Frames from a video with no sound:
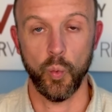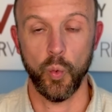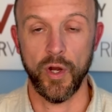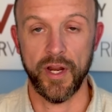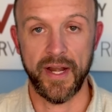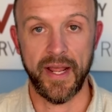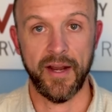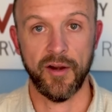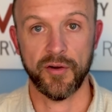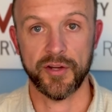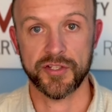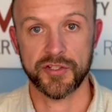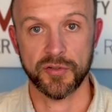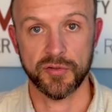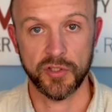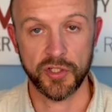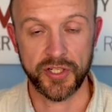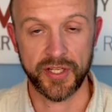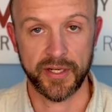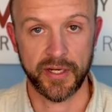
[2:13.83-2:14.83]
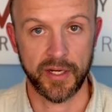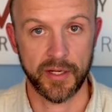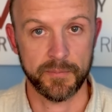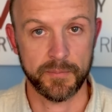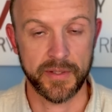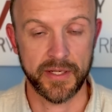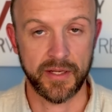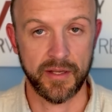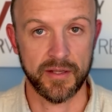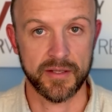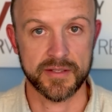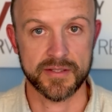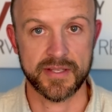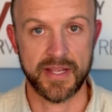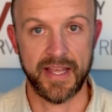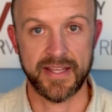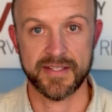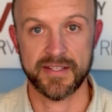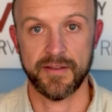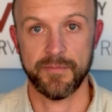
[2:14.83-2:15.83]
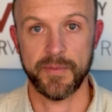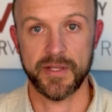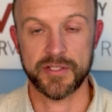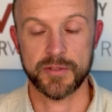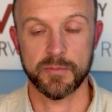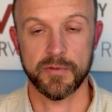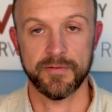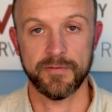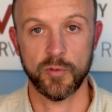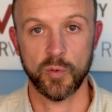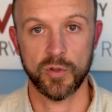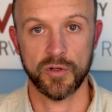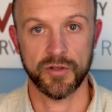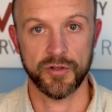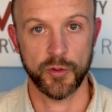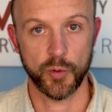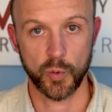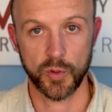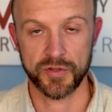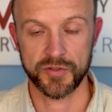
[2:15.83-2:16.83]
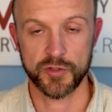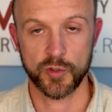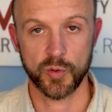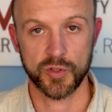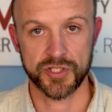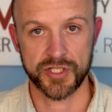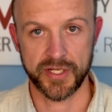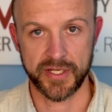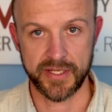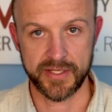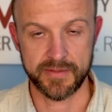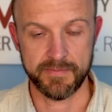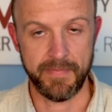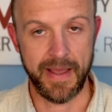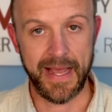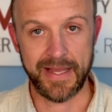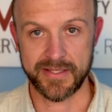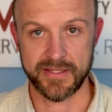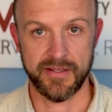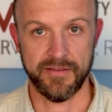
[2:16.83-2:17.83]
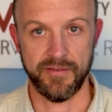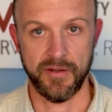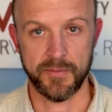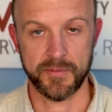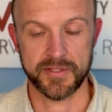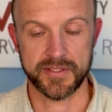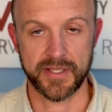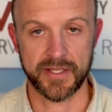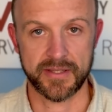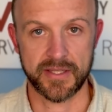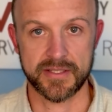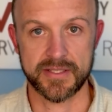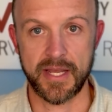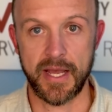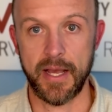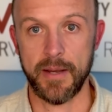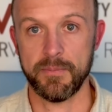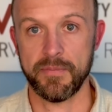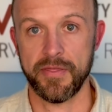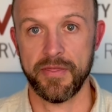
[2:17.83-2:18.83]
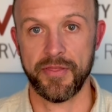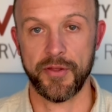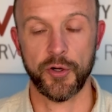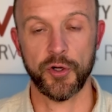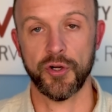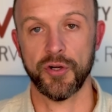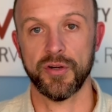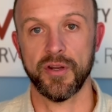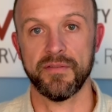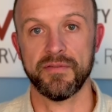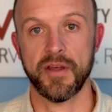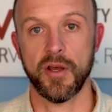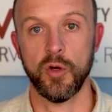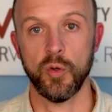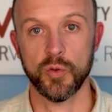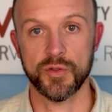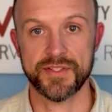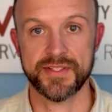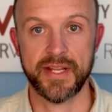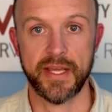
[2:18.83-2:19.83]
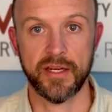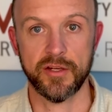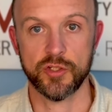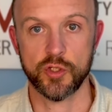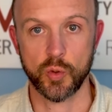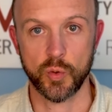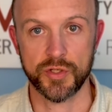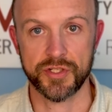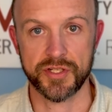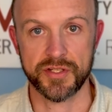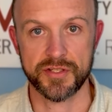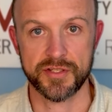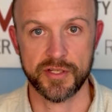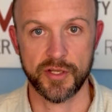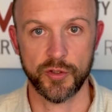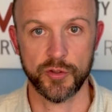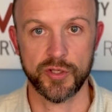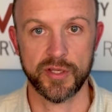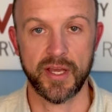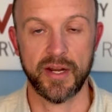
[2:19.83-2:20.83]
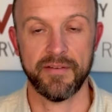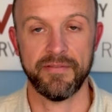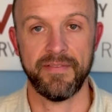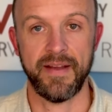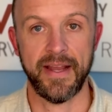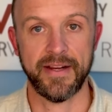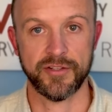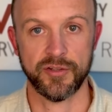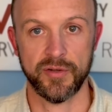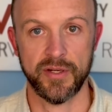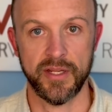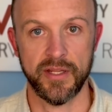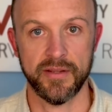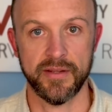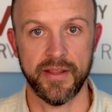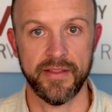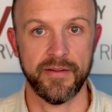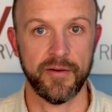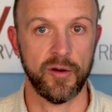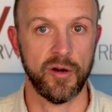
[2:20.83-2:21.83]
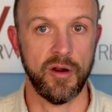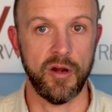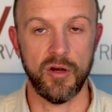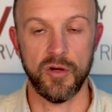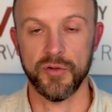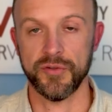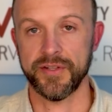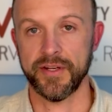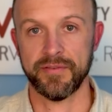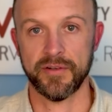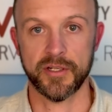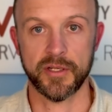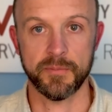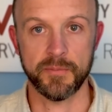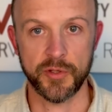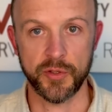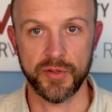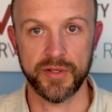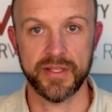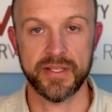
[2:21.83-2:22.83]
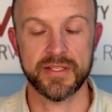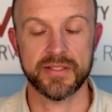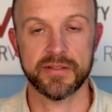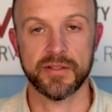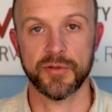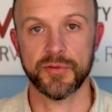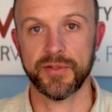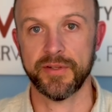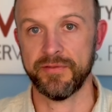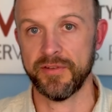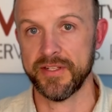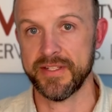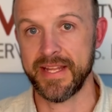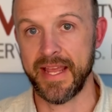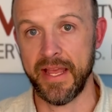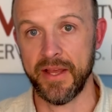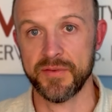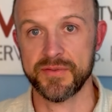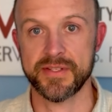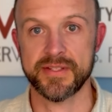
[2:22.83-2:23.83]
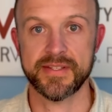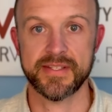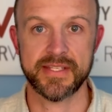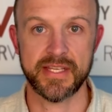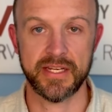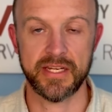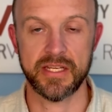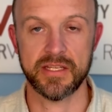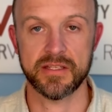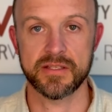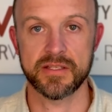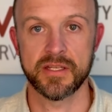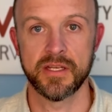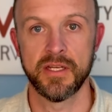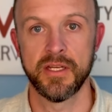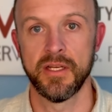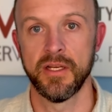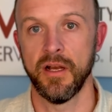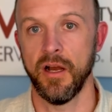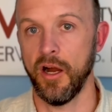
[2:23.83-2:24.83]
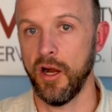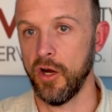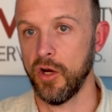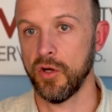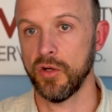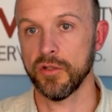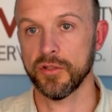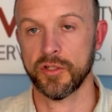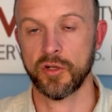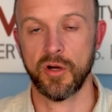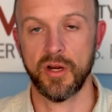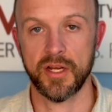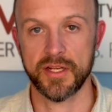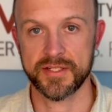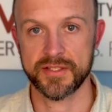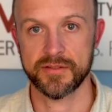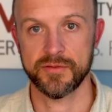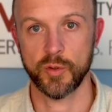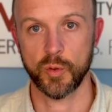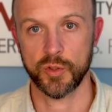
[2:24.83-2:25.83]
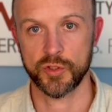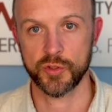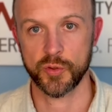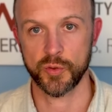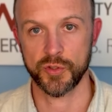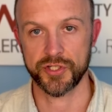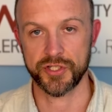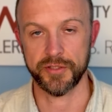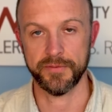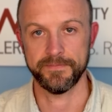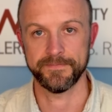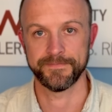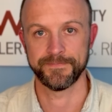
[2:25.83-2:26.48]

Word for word: what areas you're looking in, because as I mentioned before, North Georgia is massive. I mean, it's like the top third of the whole state of Georgia. So you got to factor in that there are all different communities, all different towns and cities, all across North Georgia.